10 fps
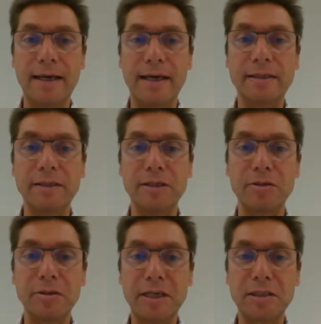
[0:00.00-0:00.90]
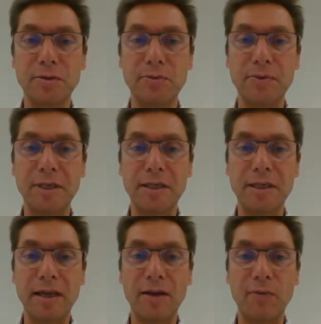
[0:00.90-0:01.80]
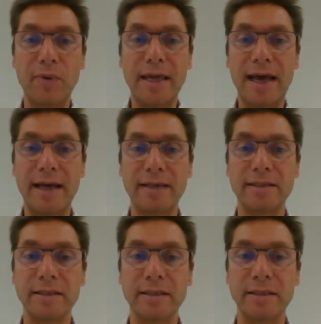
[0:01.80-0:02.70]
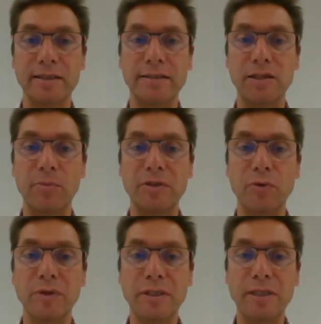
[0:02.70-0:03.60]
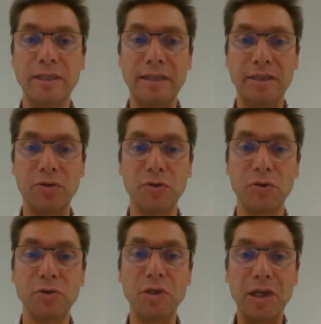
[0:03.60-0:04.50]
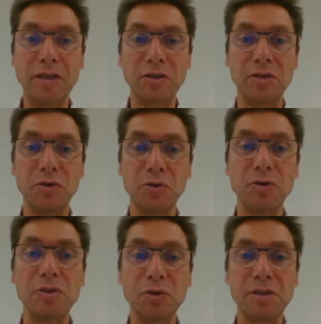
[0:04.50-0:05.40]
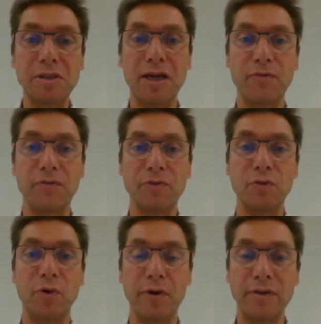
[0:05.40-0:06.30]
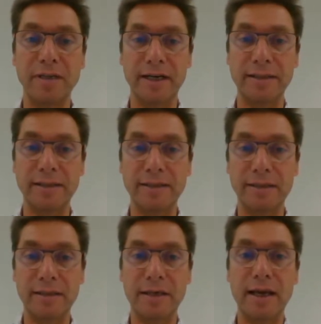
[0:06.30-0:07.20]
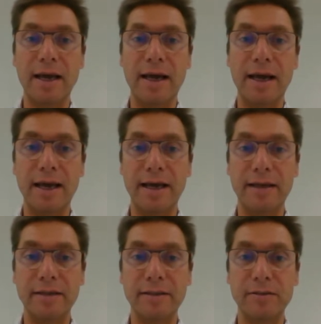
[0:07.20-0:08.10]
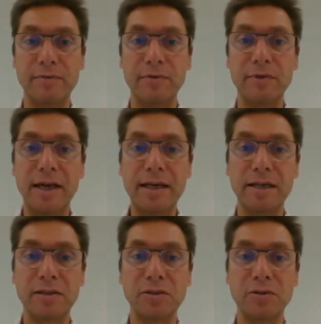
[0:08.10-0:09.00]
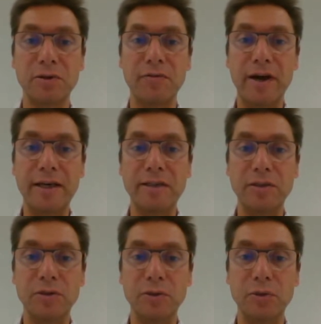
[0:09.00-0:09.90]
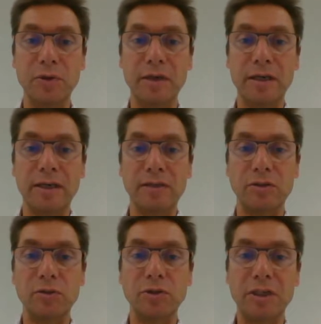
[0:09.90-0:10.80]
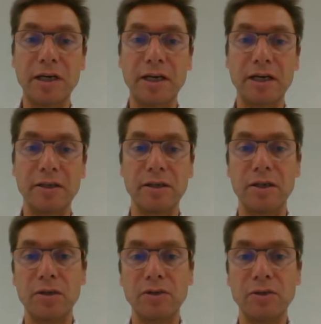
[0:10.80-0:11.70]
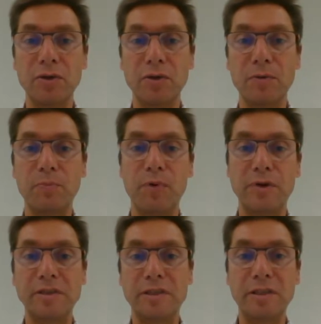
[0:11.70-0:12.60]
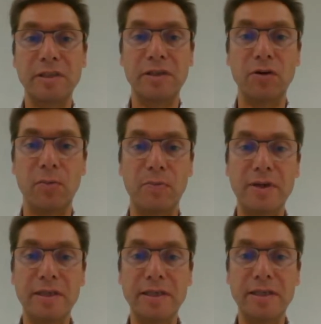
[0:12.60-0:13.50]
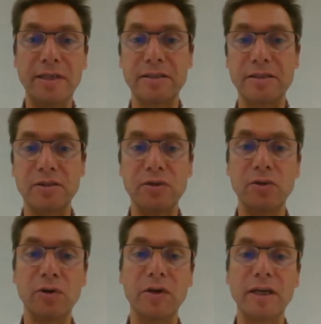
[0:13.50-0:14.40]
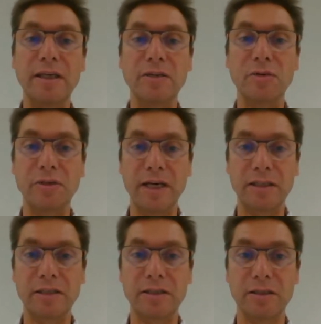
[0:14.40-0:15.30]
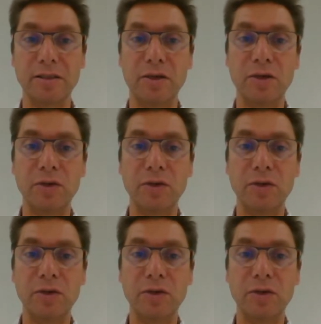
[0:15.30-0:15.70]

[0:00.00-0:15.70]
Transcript: In the introductory week, we had the opportunity that you could introduce yourself to all the others, and we would like to invite you to share your personal opinions, your introduction